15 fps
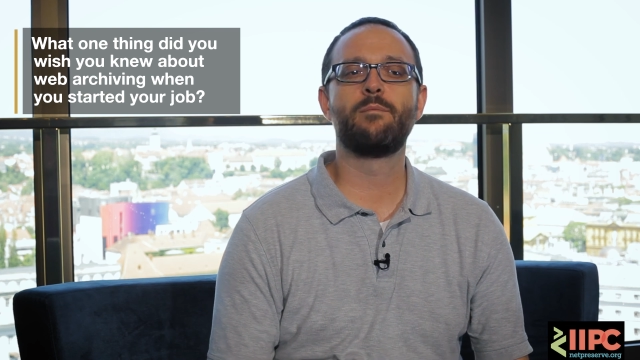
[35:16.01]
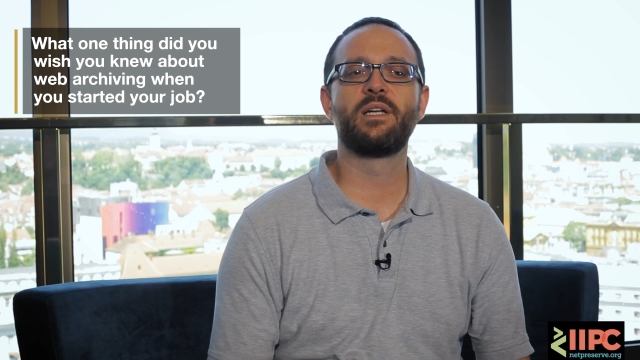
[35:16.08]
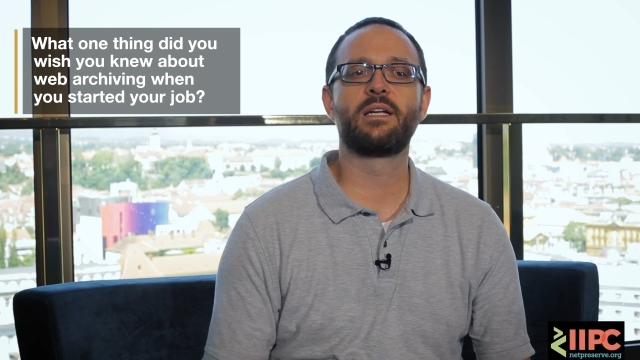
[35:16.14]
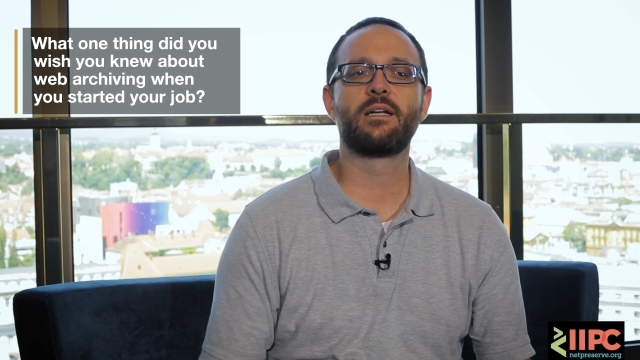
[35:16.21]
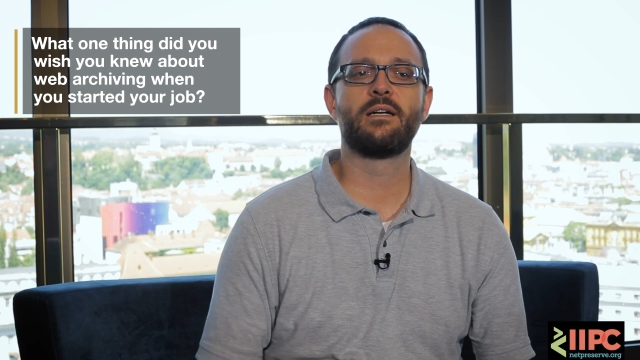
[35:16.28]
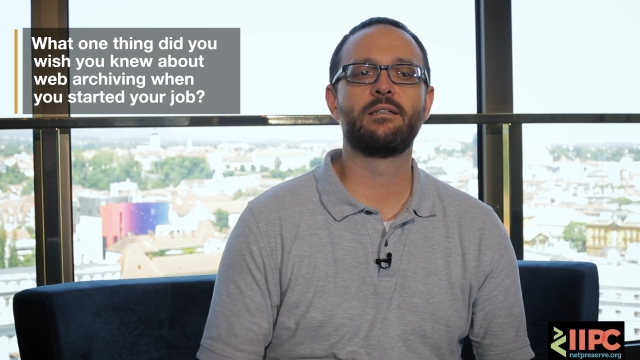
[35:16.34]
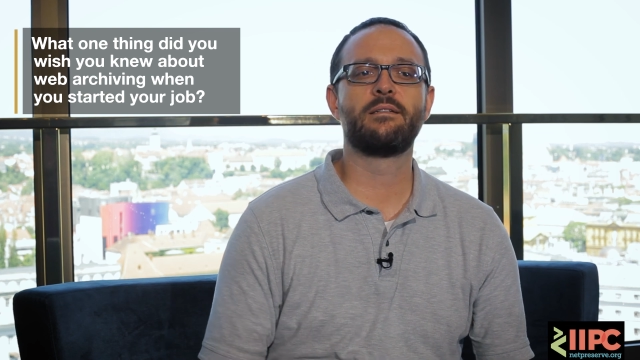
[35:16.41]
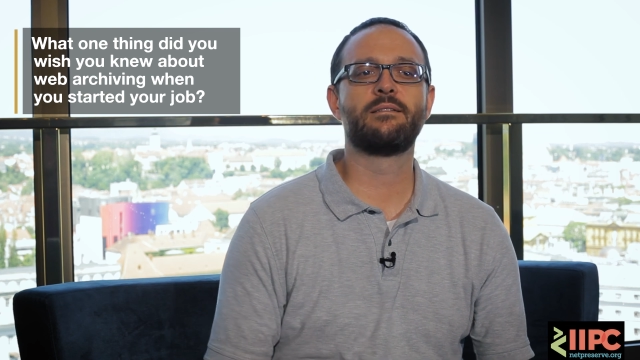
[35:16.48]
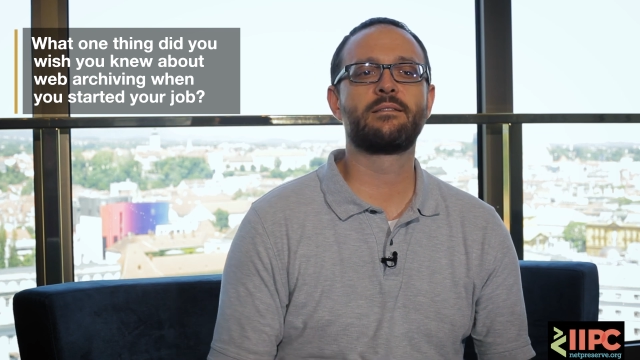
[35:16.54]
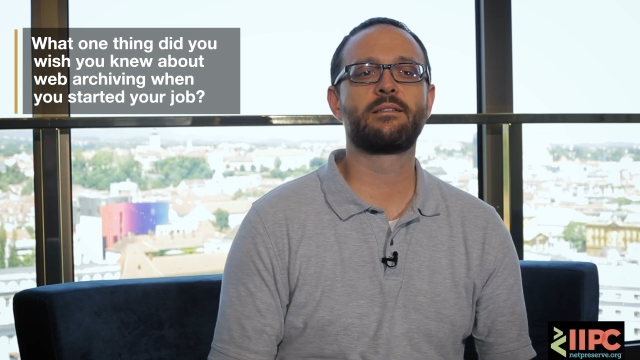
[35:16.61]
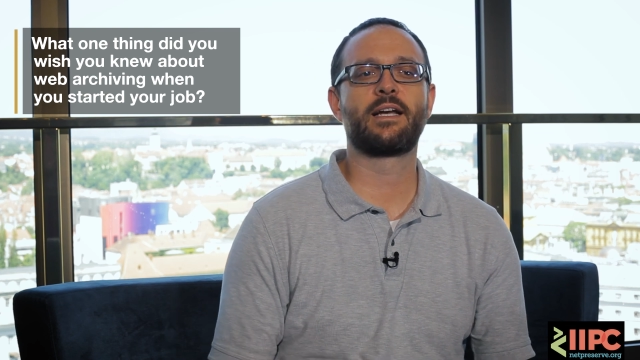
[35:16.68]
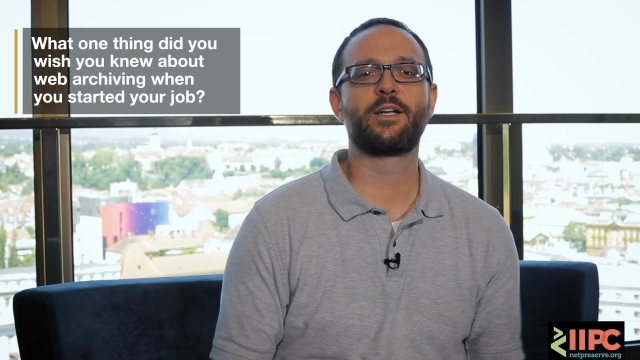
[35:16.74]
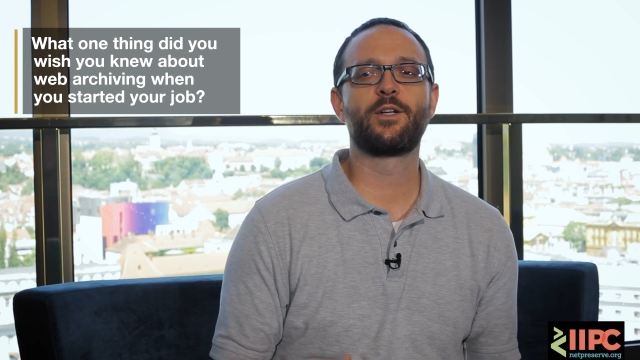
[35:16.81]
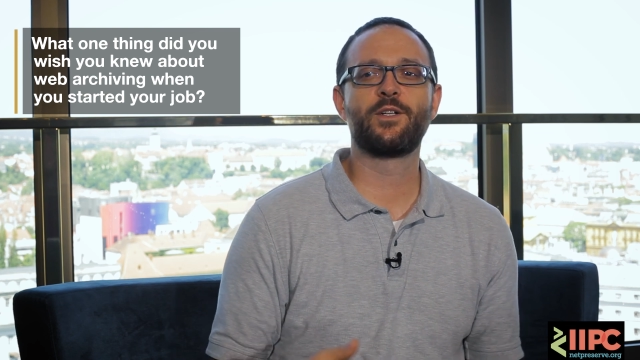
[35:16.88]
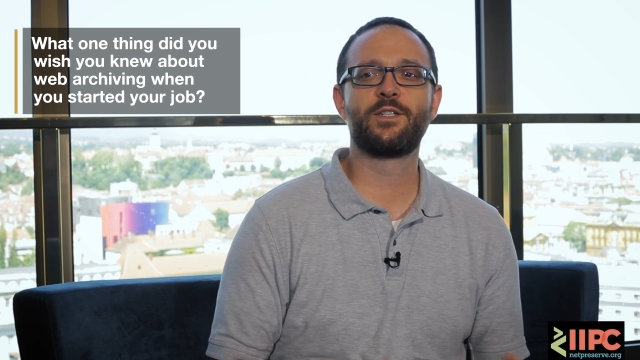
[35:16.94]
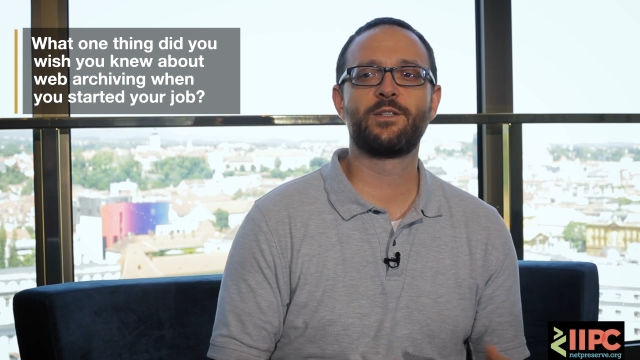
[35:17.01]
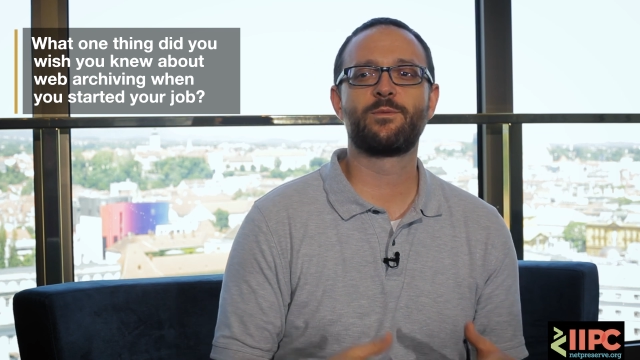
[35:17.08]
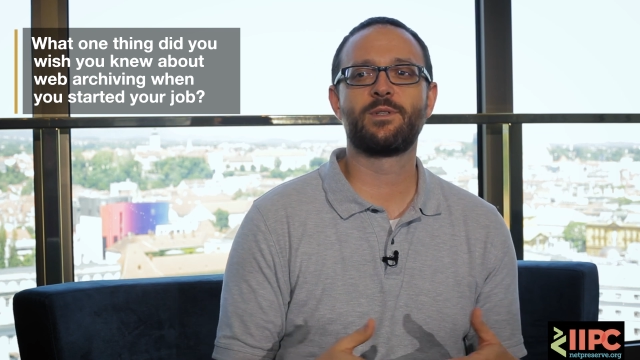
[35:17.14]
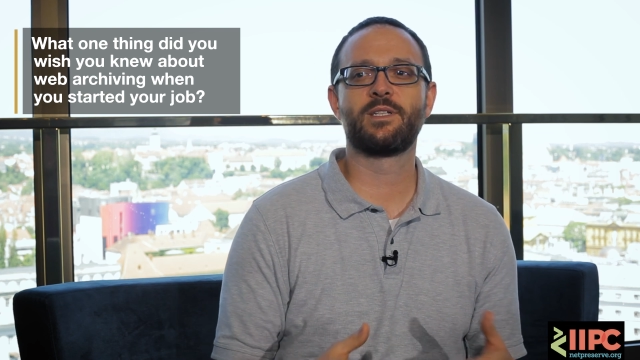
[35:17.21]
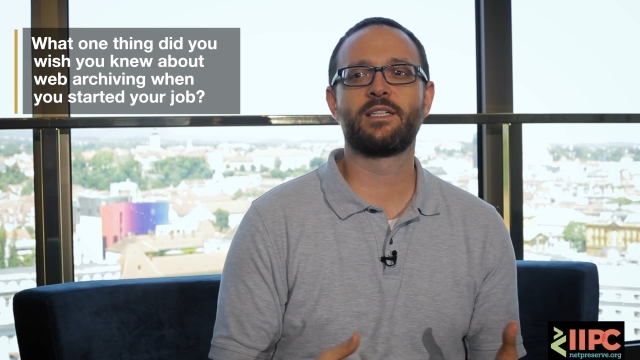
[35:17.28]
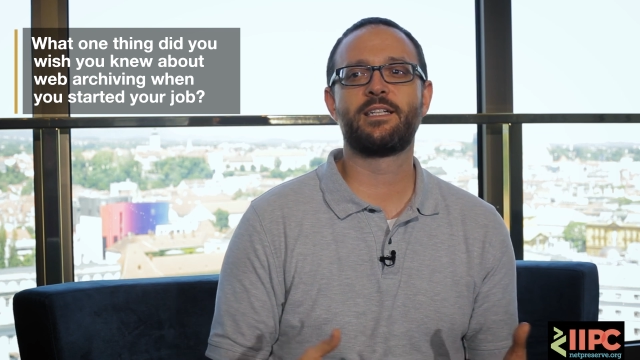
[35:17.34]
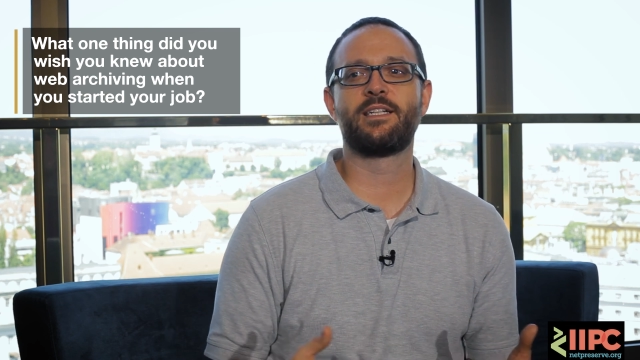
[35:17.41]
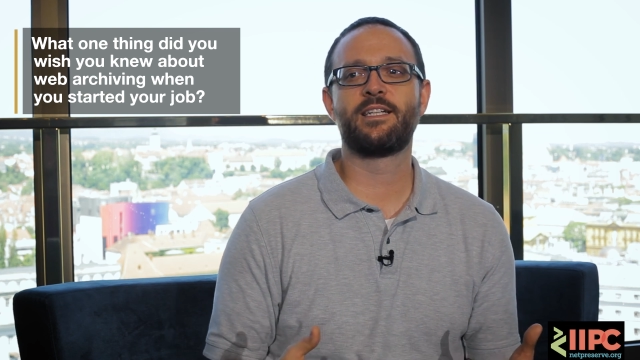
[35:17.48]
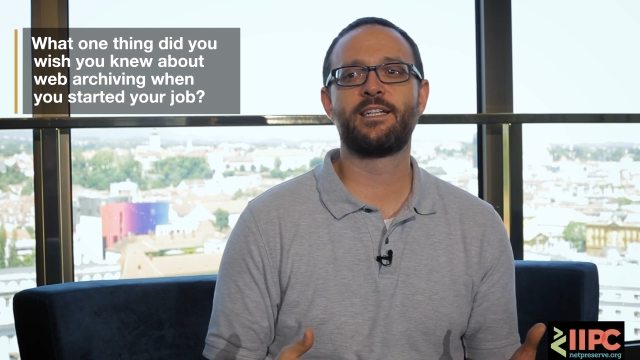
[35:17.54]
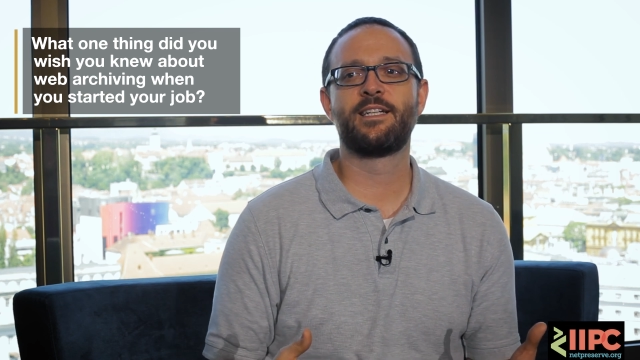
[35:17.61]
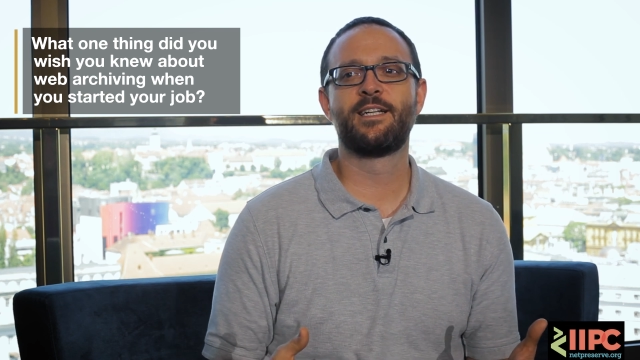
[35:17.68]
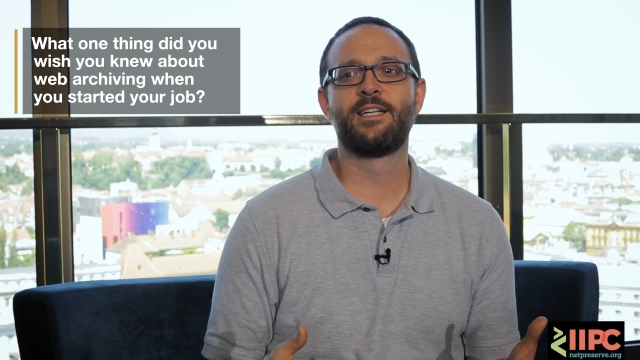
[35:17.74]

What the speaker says: because I couldn't really